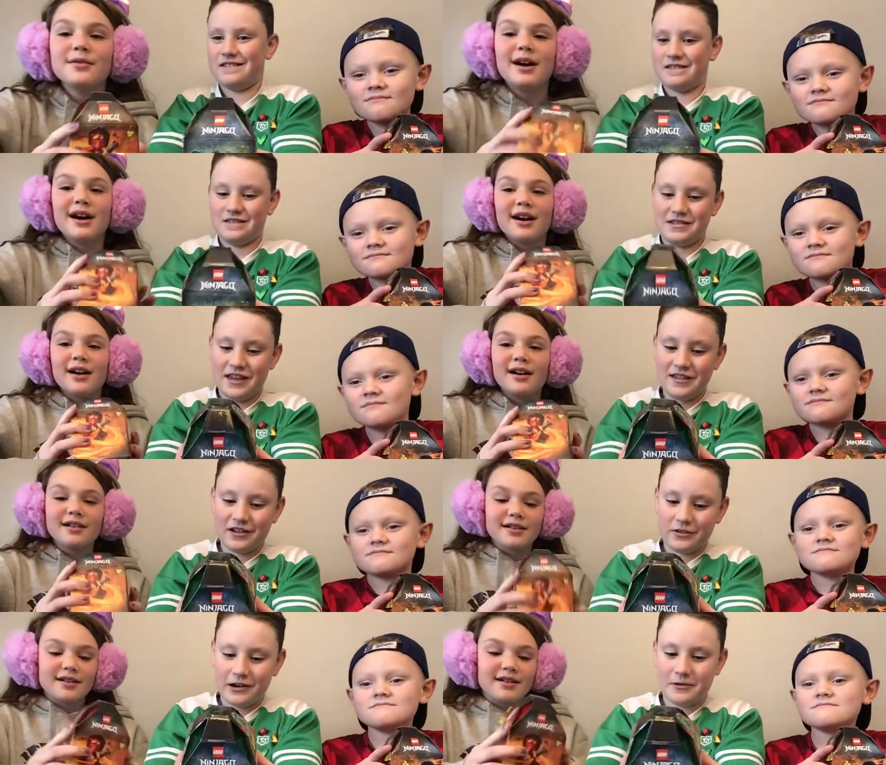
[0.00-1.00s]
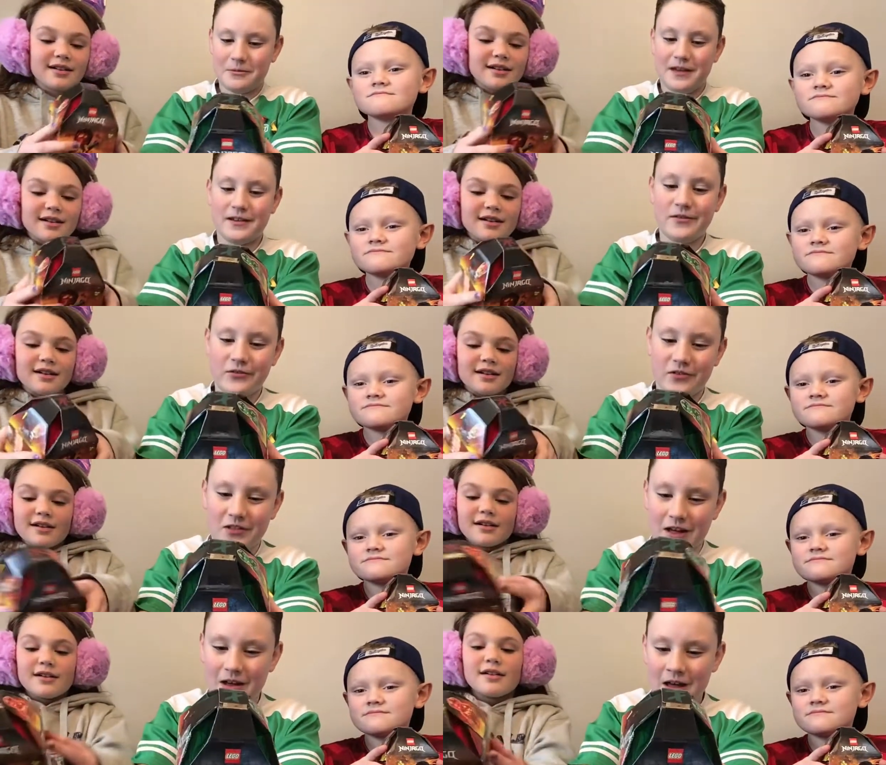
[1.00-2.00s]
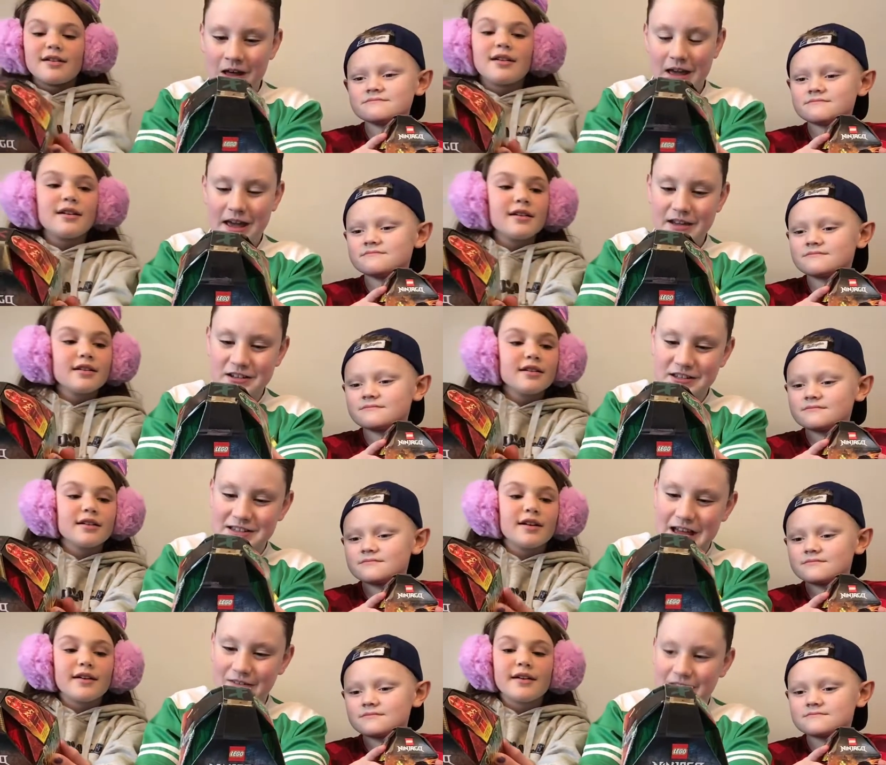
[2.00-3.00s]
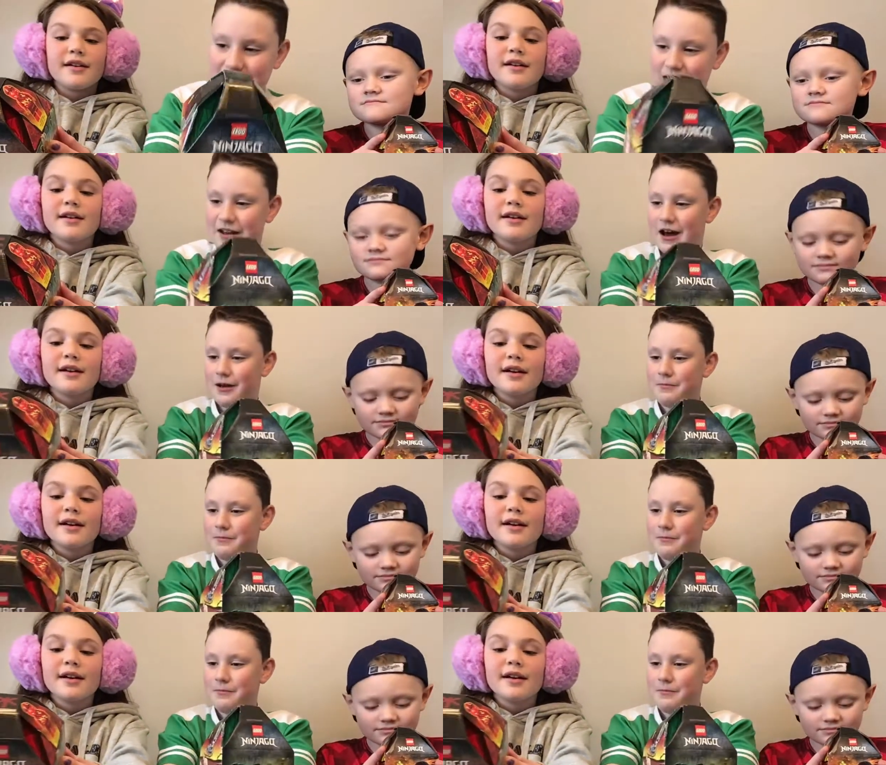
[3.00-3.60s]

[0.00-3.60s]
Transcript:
Speaker 1: uh, these are recommended for se- ages 7 and up.